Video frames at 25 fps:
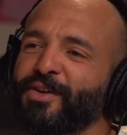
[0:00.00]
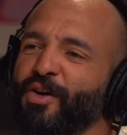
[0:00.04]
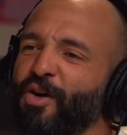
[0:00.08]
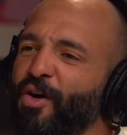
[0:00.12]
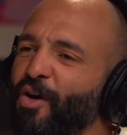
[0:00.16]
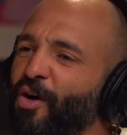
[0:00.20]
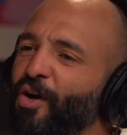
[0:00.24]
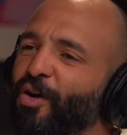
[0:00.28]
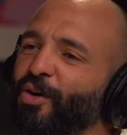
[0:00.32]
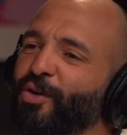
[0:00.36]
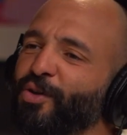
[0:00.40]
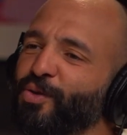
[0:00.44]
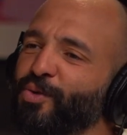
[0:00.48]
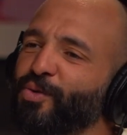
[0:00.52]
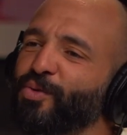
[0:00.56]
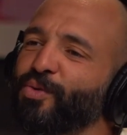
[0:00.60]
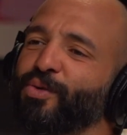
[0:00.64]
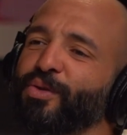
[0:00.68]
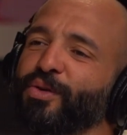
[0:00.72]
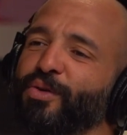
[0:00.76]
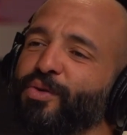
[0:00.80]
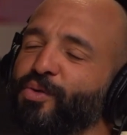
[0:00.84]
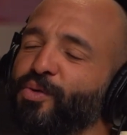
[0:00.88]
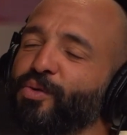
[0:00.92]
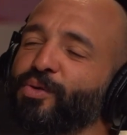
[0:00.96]
Are you
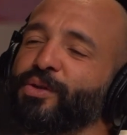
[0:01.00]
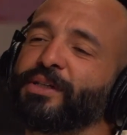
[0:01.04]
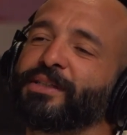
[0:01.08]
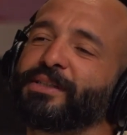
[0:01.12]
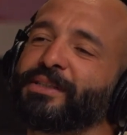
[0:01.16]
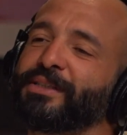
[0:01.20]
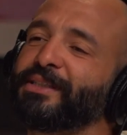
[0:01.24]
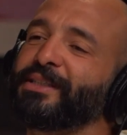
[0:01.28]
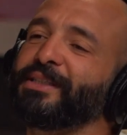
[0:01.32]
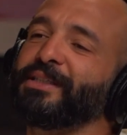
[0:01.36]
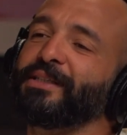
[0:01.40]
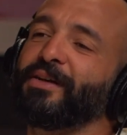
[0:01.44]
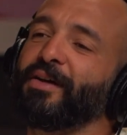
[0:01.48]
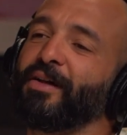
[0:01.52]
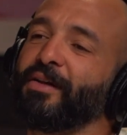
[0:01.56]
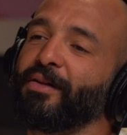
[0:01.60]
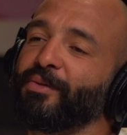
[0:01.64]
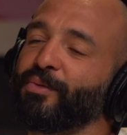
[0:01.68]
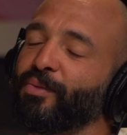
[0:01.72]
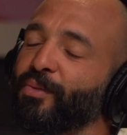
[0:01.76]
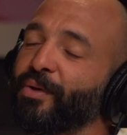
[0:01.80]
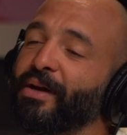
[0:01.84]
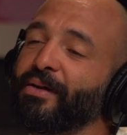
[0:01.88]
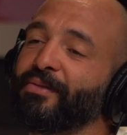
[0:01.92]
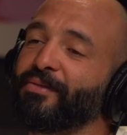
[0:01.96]
the coolest seagull?
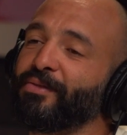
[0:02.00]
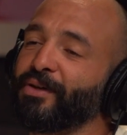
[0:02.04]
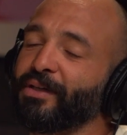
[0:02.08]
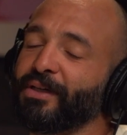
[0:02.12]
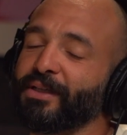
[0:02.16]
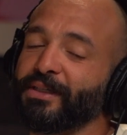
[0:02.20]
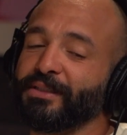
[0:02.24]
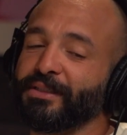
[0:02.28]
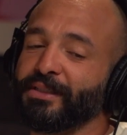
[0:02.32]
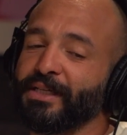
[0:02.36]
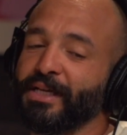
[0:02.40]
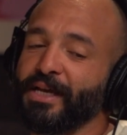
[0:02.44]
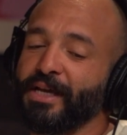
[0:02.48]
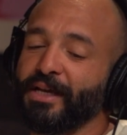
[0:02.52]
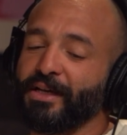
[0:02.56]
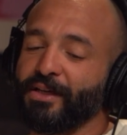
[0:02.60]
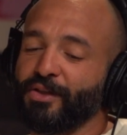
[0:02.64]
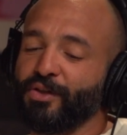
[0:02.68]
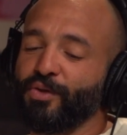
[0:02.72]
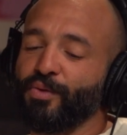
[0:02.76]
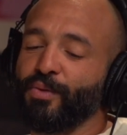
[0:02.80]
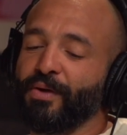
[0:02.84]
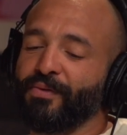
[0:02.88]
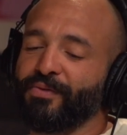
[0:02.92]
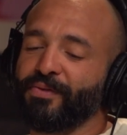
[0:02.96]
Whatever it is.
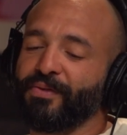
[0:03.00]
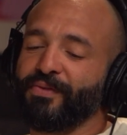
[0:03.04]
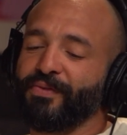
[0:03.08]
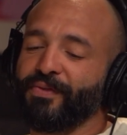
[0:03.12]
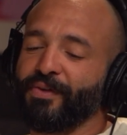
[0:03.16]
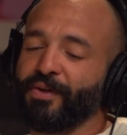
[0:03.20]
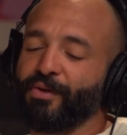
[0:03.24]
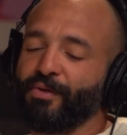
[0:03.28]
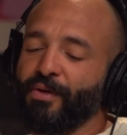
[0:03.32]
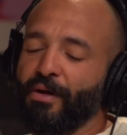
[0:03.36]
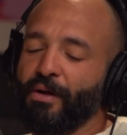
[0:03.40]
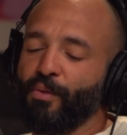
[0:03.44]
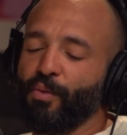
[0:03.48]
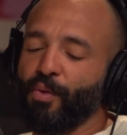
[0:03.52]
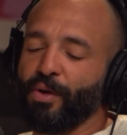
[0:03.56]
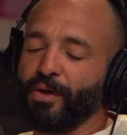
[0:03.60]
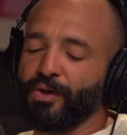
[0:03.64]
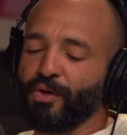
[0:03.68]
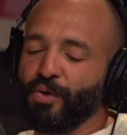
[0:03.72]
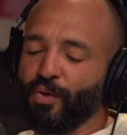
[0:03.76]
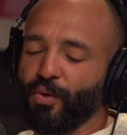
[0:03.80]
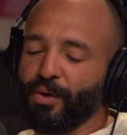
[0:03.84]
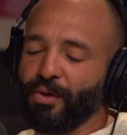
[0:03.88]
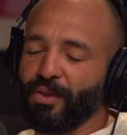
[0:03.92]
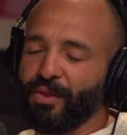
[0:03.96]
You have to figure out what
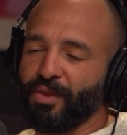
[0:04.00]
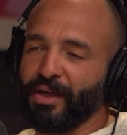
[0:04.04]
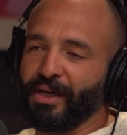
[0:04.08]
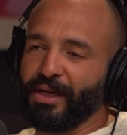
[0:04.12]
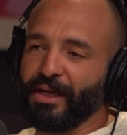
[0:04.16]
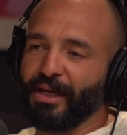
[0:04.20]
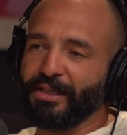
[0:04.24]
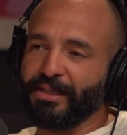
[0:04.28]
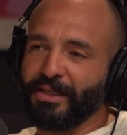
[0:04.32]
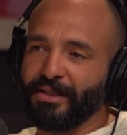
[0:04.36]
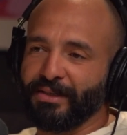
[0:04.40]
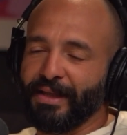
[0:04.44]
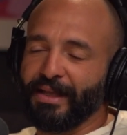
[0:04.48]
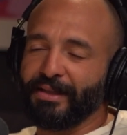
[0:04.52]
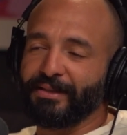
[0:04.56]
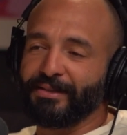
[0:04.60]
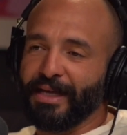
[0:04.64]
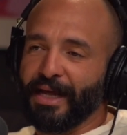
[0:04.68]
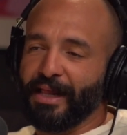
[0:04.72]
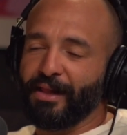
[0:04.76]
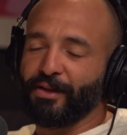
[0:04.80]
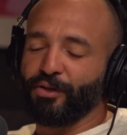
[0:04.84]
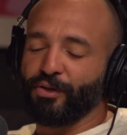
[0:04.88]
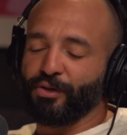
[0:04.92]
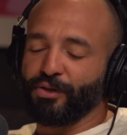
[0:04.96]
your thing is and then
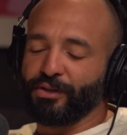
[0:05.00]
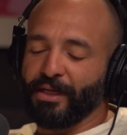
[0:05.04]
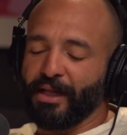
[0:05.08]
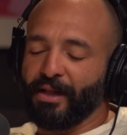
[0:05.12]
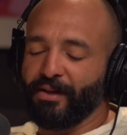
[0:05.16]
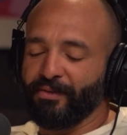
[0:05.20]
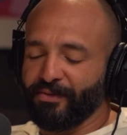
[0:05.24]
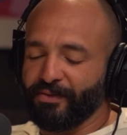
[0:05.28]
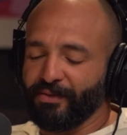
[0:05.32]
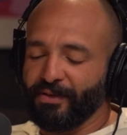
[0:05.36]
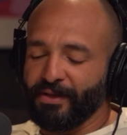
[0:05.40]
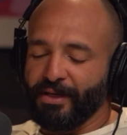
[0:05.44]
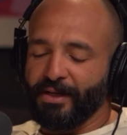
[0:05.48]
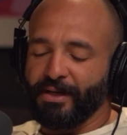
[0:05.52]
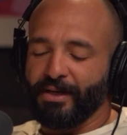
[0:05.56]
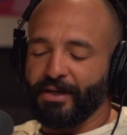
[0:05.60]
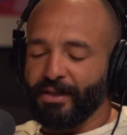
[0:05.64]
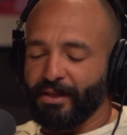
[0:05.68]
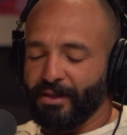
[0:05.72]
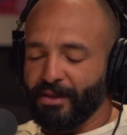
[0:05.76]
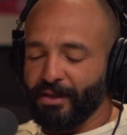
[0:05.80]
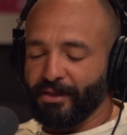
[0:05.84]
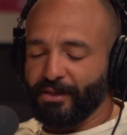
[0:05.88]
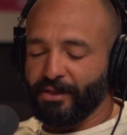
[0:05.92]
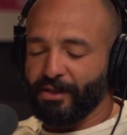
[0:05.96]
tell yourself,
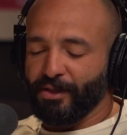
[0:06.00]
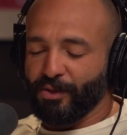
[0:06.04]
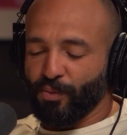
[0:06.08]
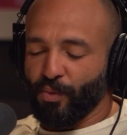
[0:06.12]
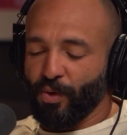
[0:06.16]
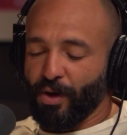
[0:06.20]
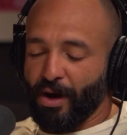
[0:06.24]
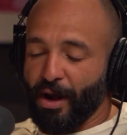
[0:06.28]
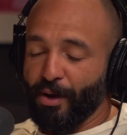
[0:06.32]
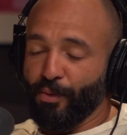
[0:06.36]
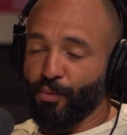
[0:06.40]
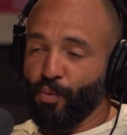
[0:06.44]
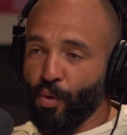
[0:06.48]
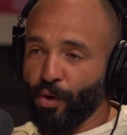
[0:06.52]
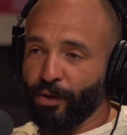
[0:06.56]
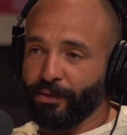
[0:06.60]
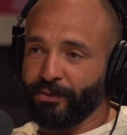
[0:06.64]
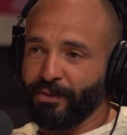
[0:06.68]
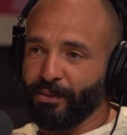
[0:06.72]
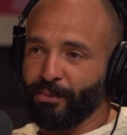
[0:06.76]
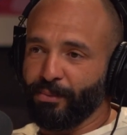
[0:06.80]
this is what I want to